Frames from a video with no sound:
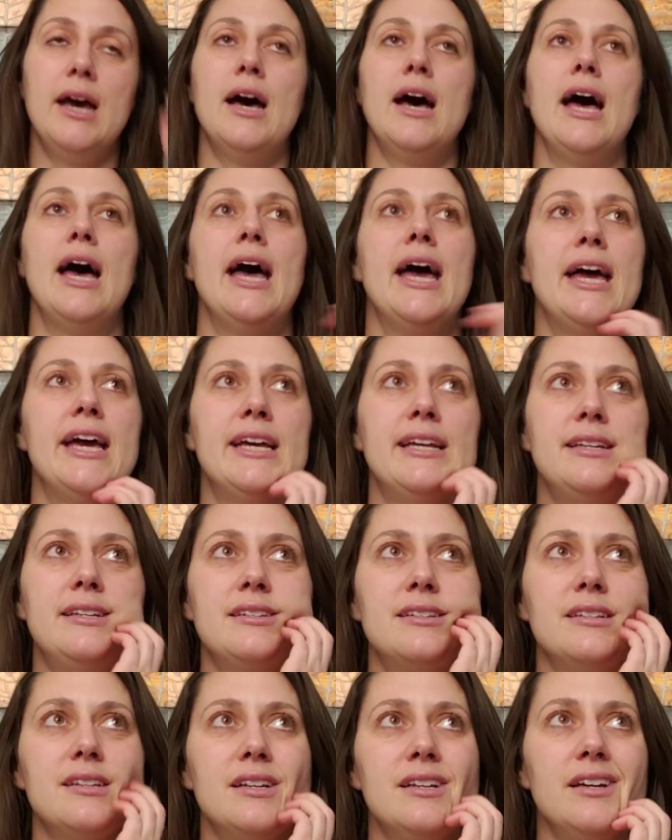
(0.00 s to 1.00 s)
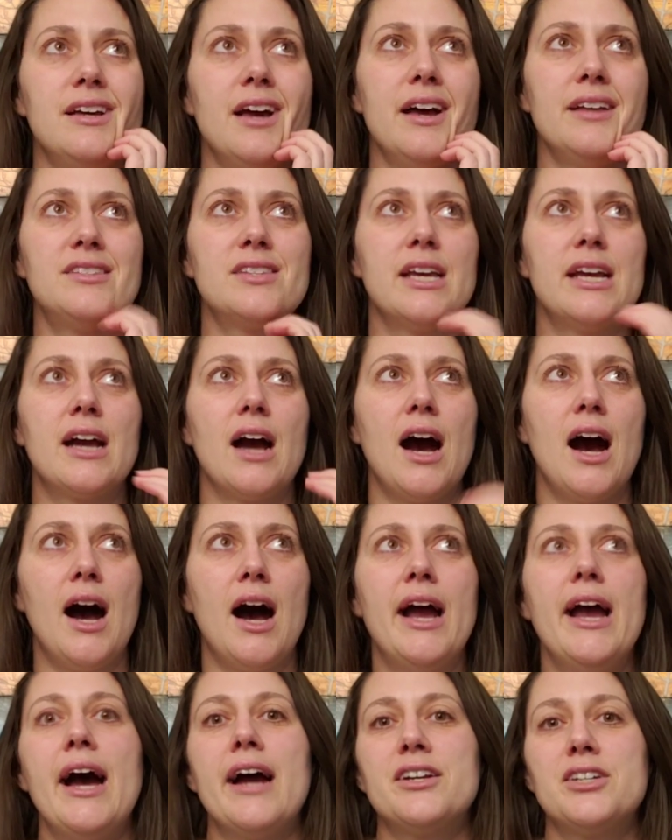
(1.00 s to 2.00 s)
And it's like
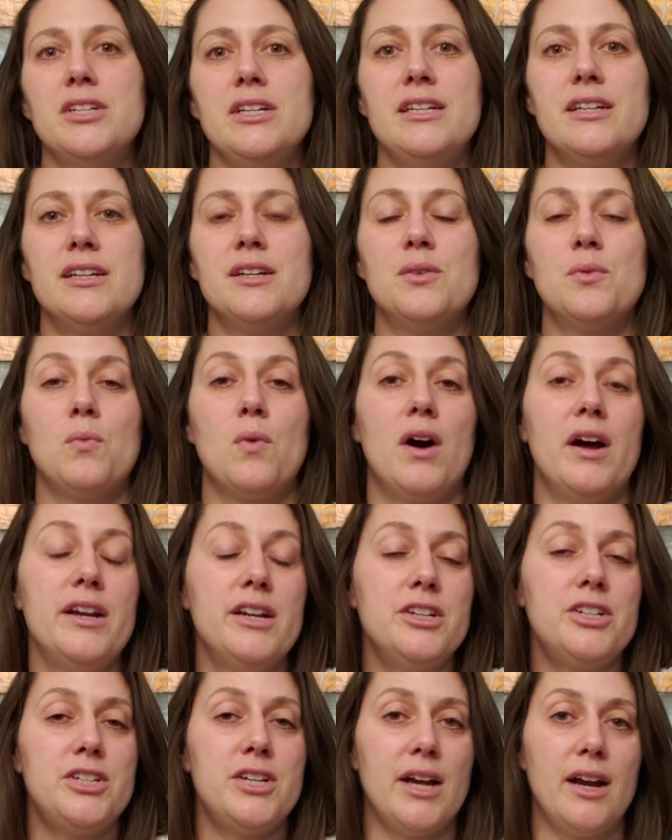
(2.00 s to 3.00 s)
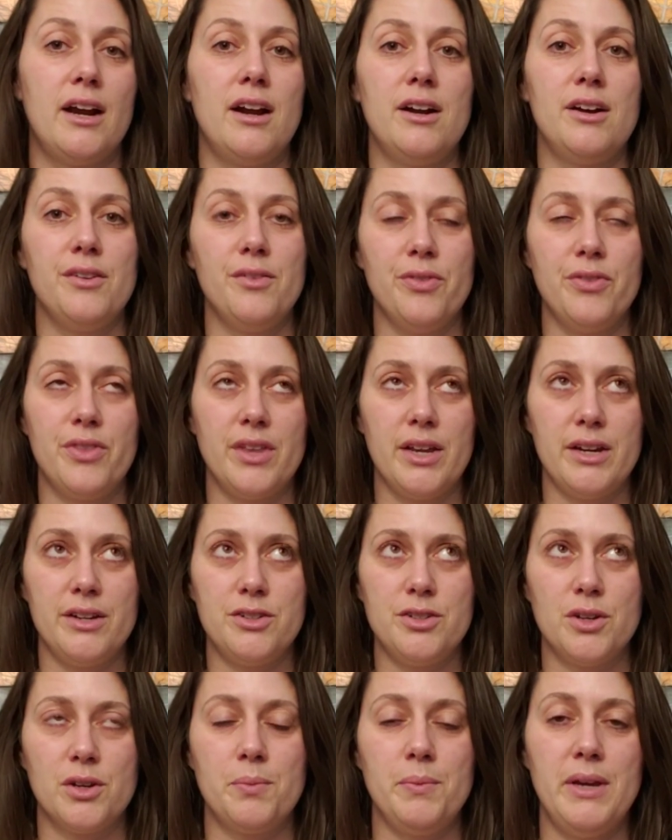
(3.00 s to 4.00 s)
I actually didn't want to share that it
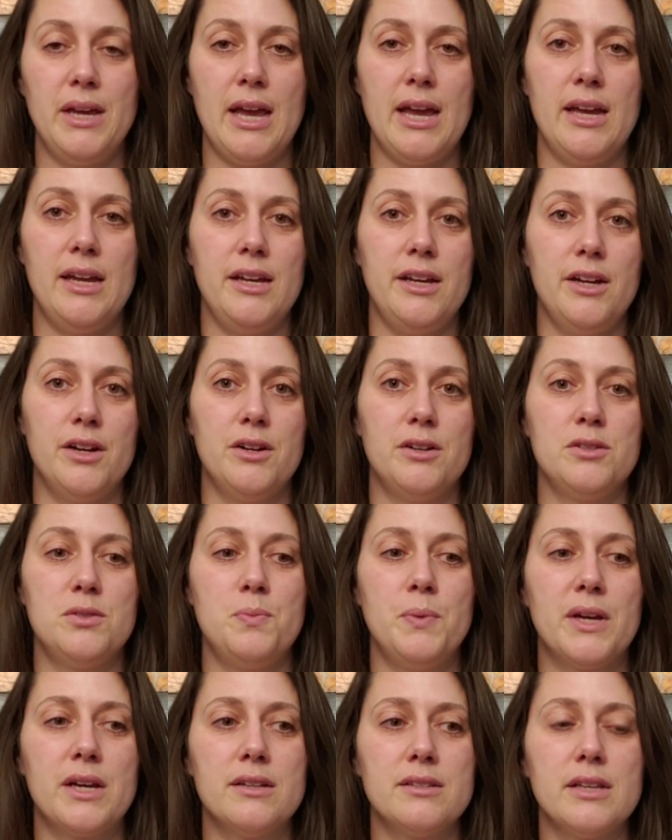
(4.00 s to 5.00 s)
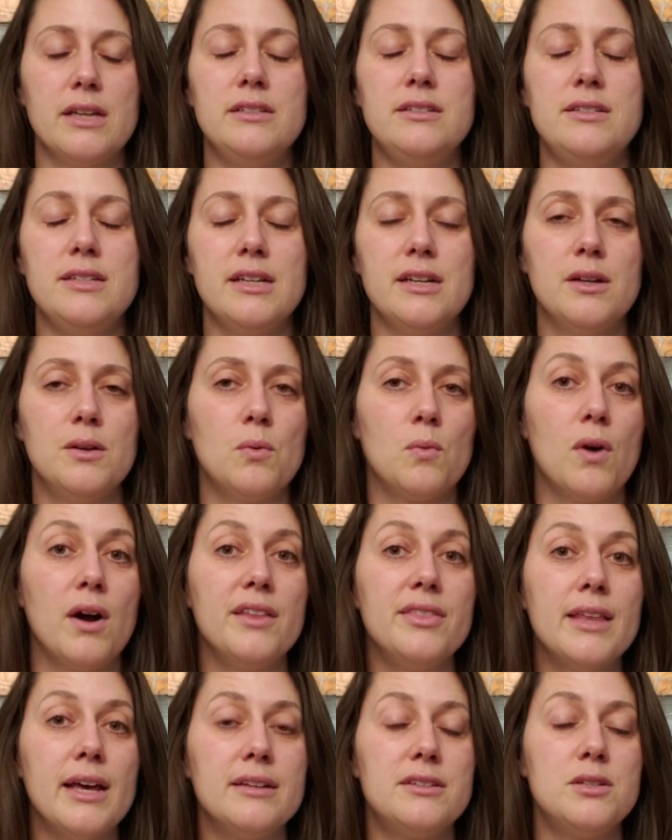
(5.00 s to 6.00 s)
took me 8 years because I didn't
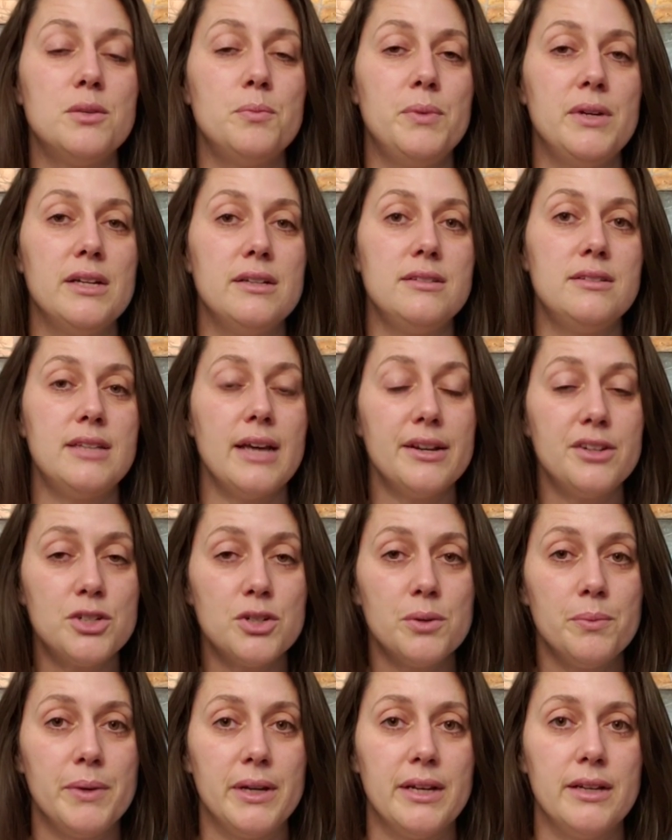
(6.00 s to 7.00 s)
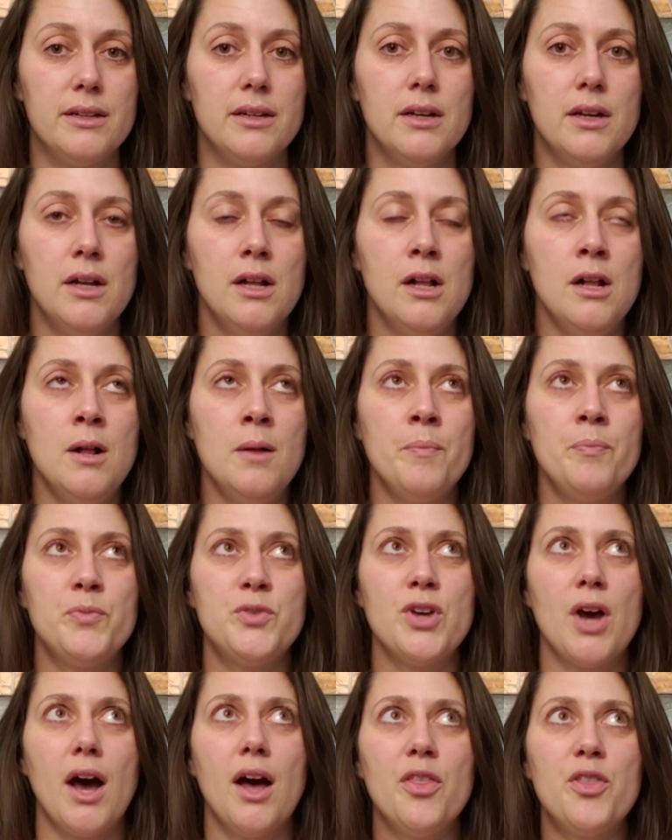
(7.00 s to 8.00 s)
want that to be a detriment
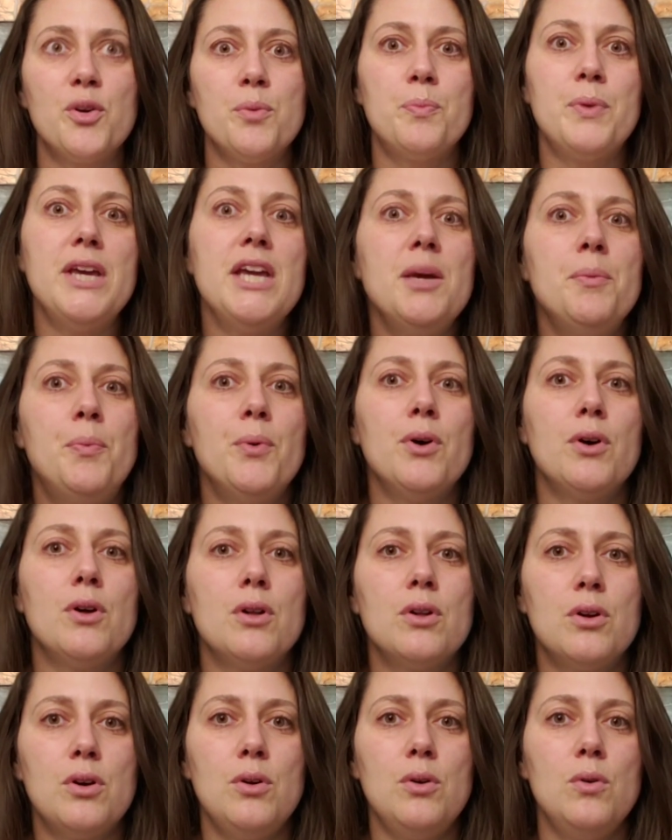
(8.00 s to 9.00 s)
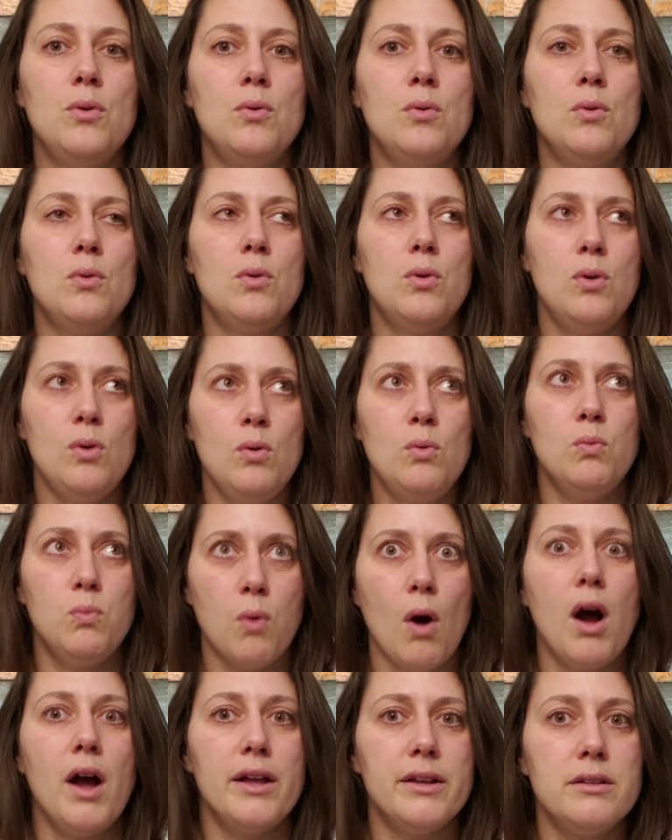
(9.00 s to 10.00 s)
to other people who
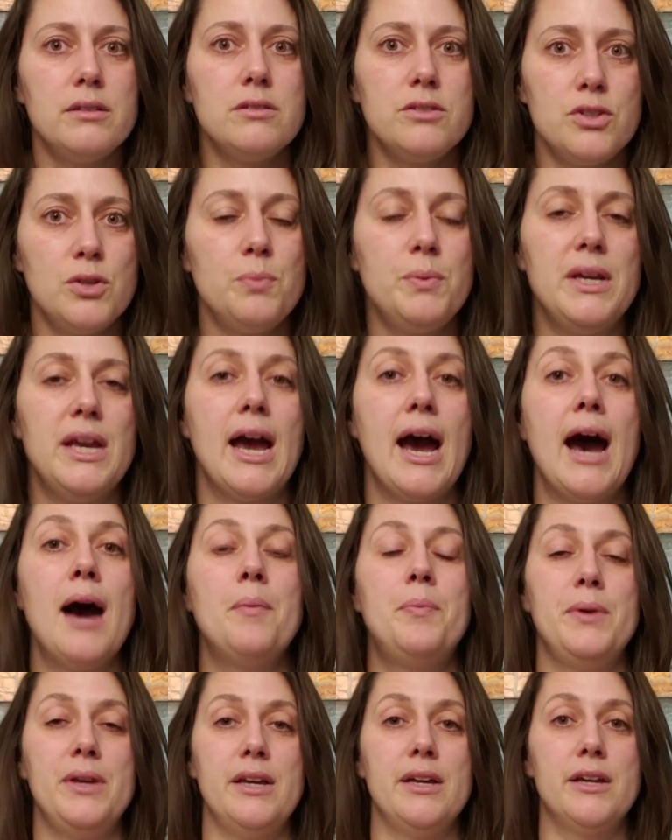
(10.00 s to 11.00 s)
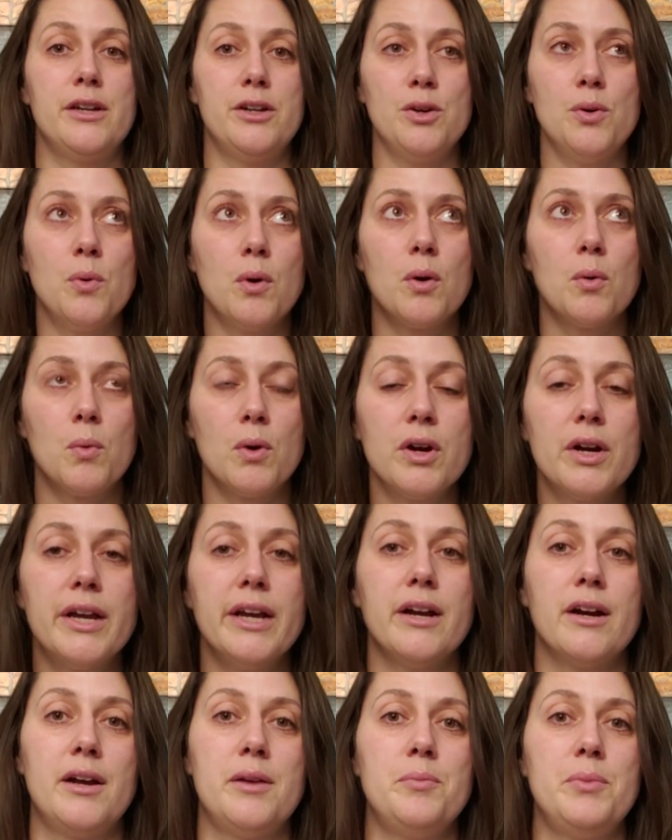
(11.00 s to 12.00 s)
want to be happy and who are
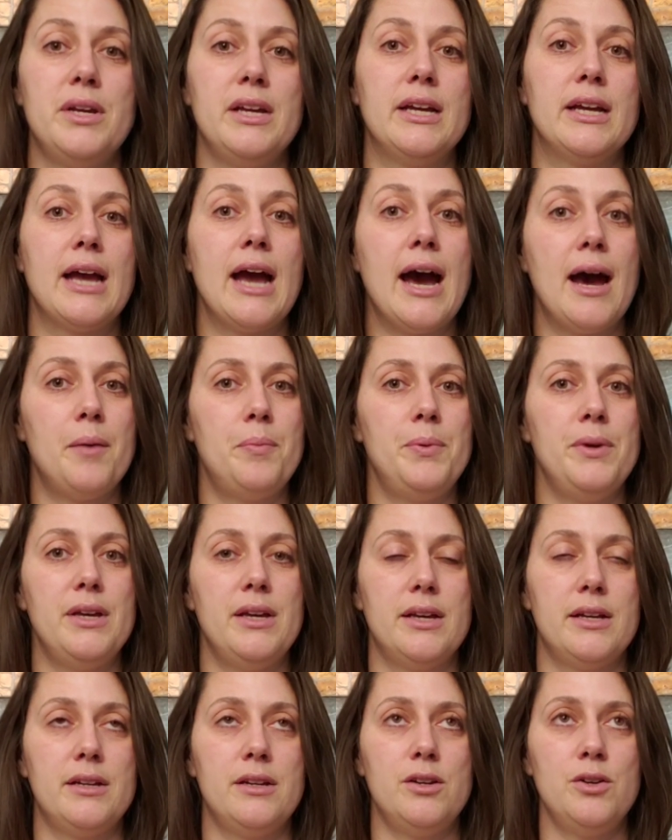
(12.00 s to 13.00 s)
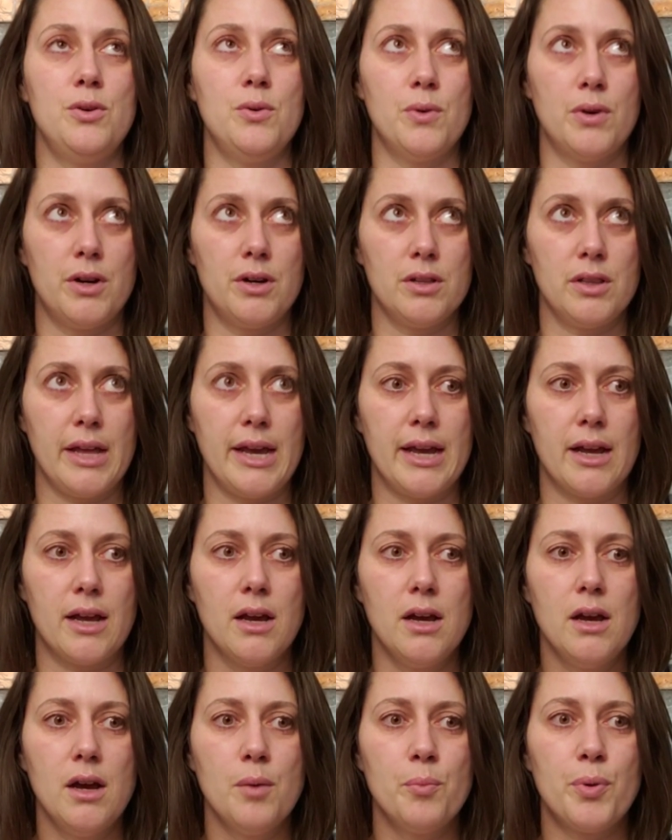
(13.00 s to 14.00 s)
working on being happy and who are like
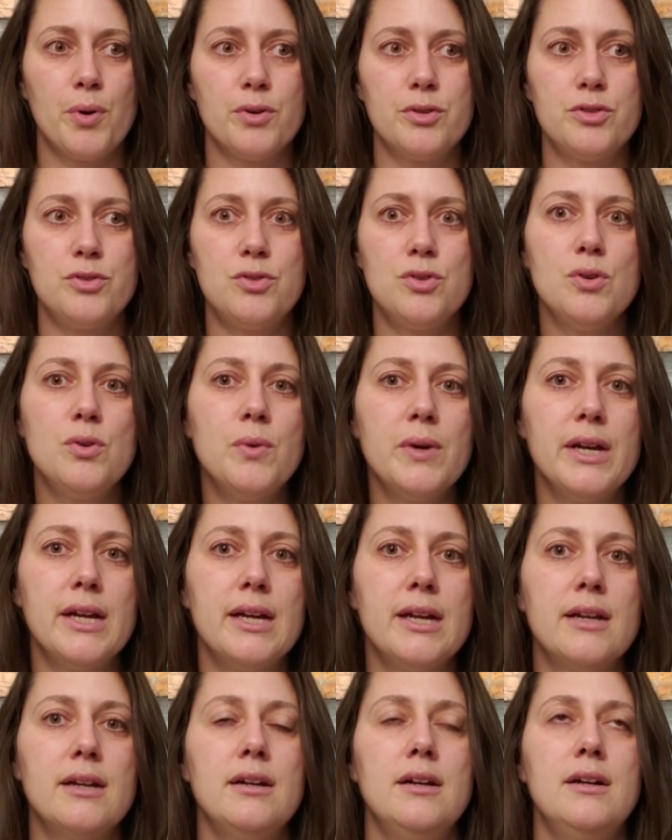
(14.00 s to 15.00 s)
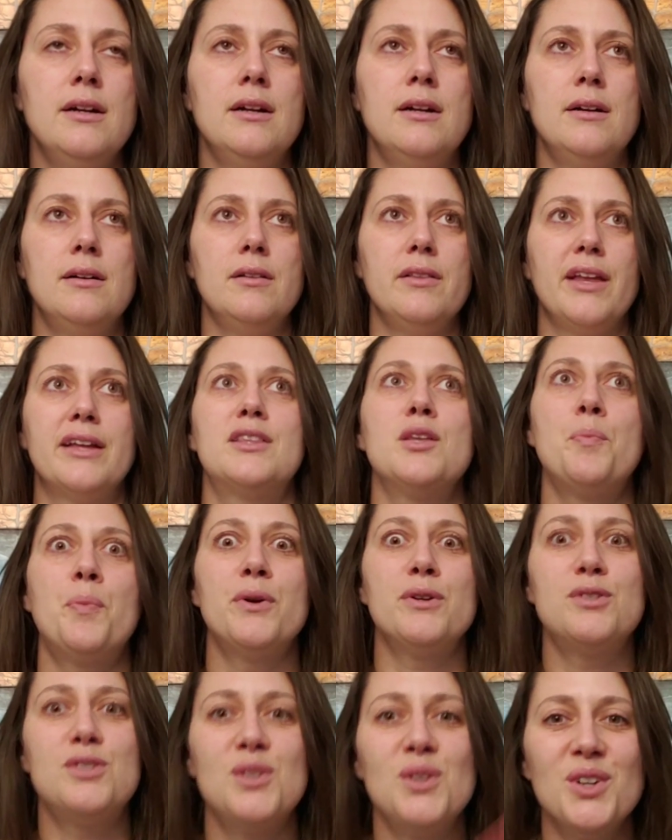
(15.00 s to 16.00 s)
pursuing like the
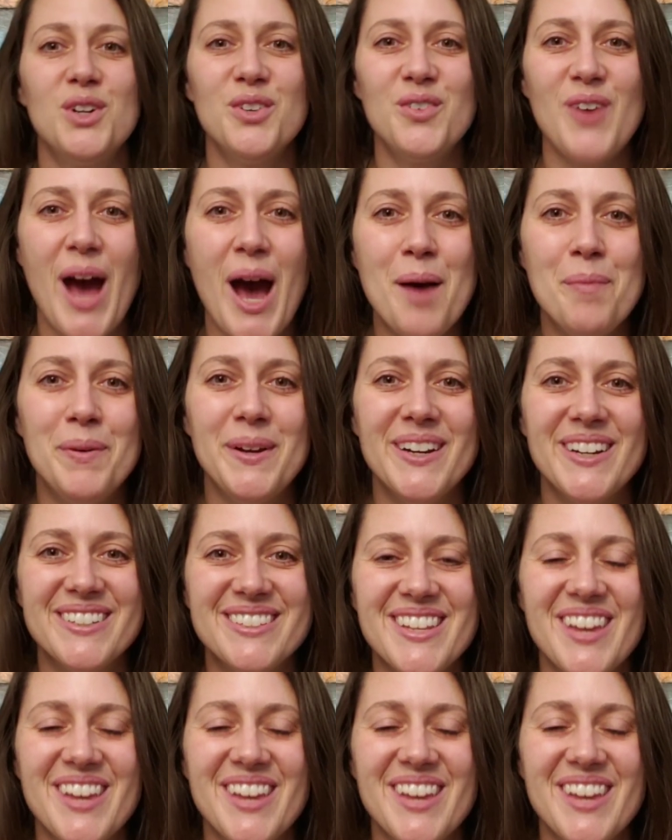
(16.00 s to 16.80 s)
pursuit of happiness.